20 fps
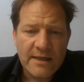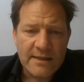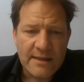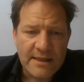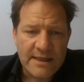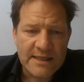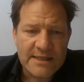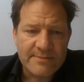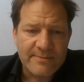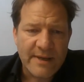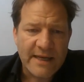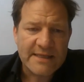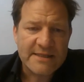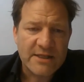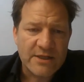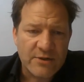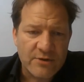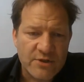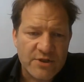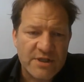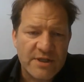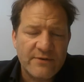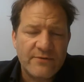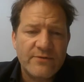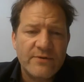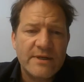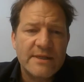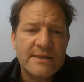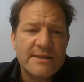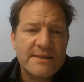This makes a huge
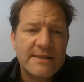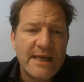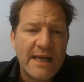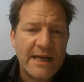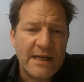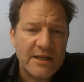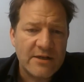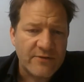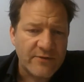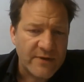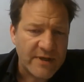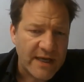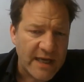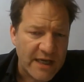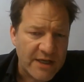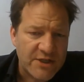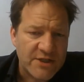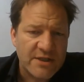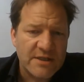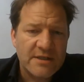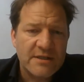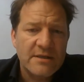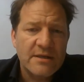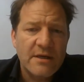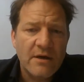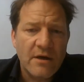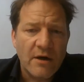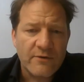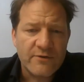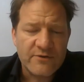difference. Electrification
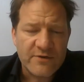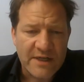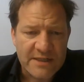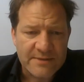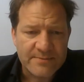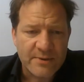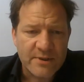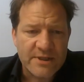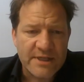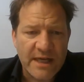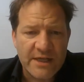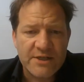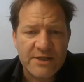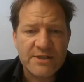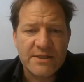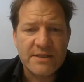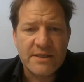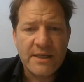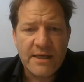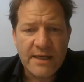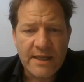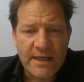of transportation,